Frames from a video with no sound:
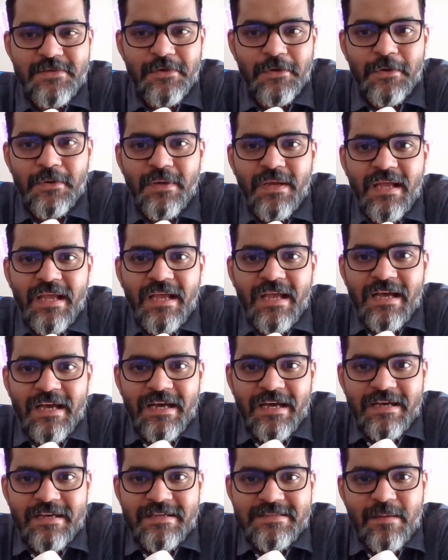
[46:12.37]
so
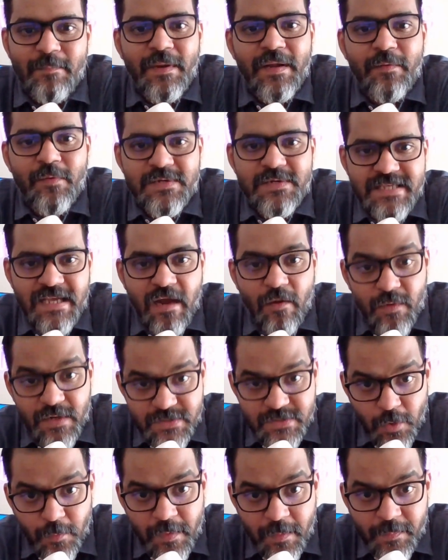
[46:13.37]
uh, somebody would say
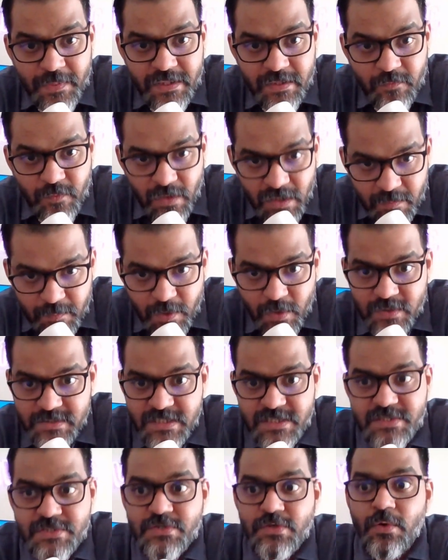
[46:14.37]
how does homeopathy work
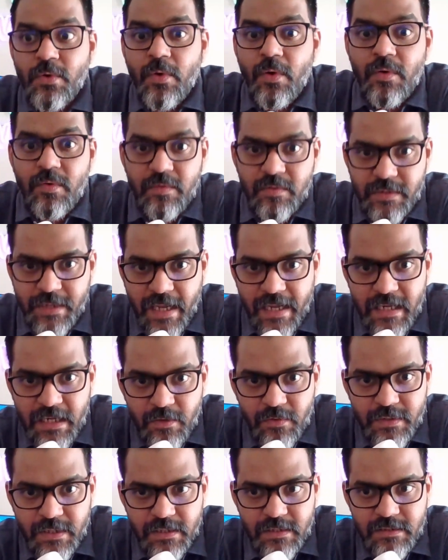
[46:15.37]
because it's so
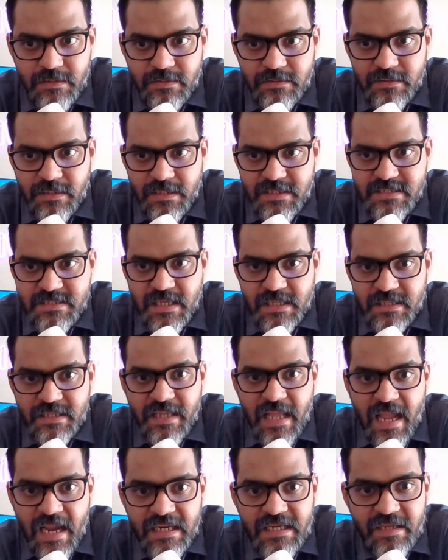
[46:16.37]
diluted there is
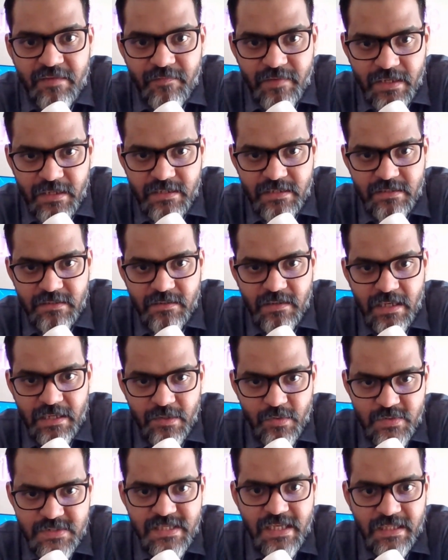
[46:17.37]
nothing active in it
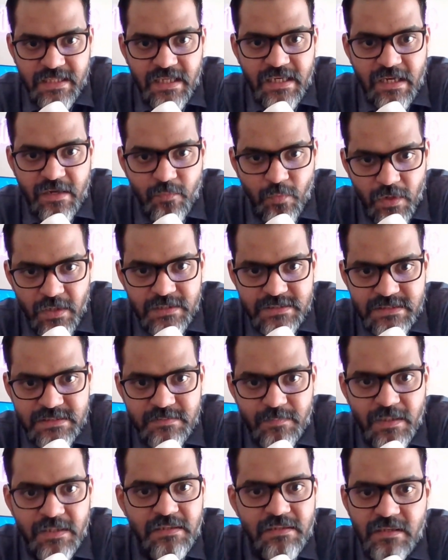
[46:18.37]
and you're saying that it
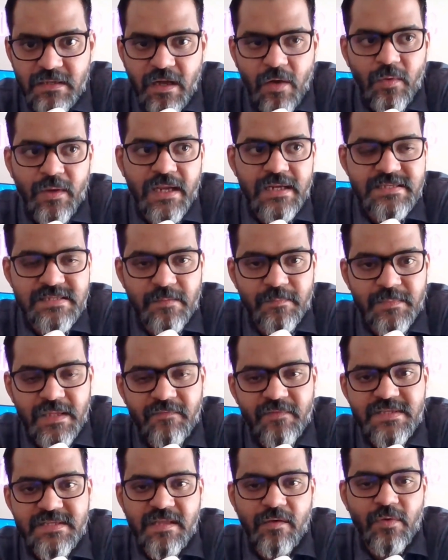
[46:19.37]
works but how can
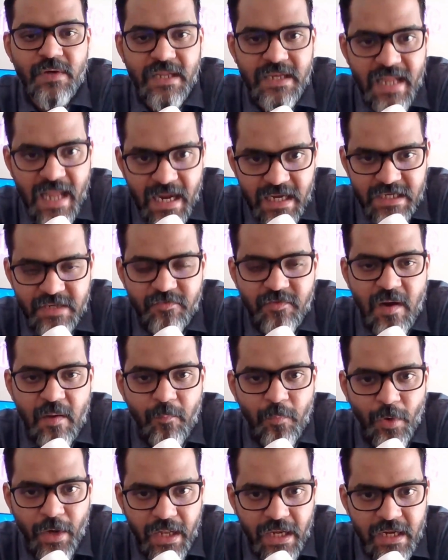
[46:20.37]
something without any active
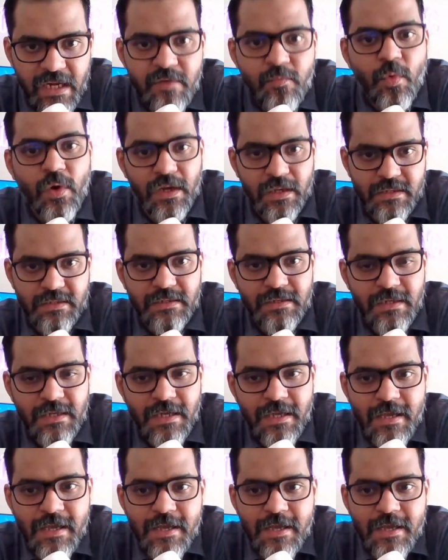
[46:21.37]
component in it work